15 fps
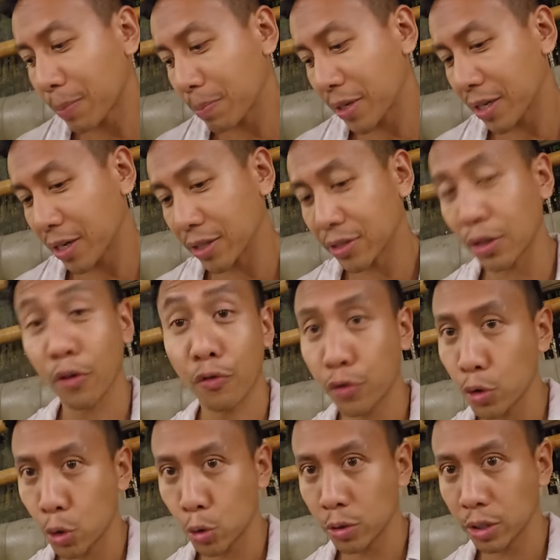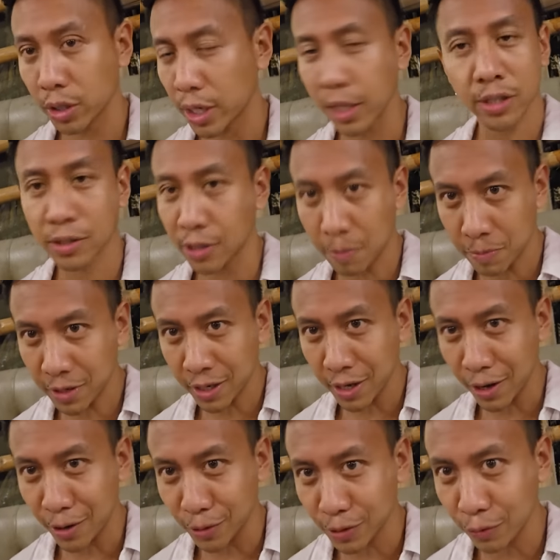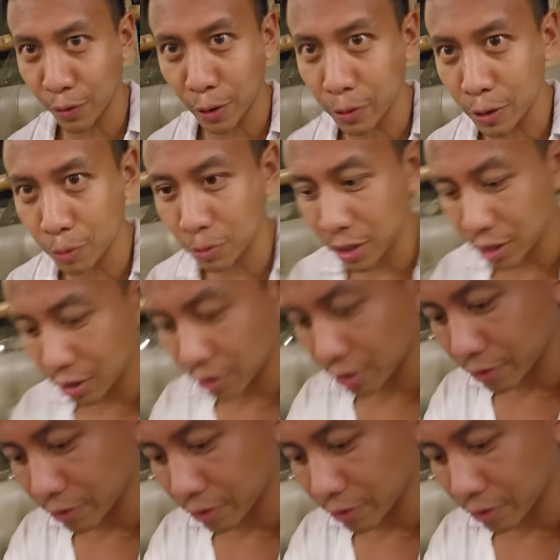because the food, it's something else, very unique.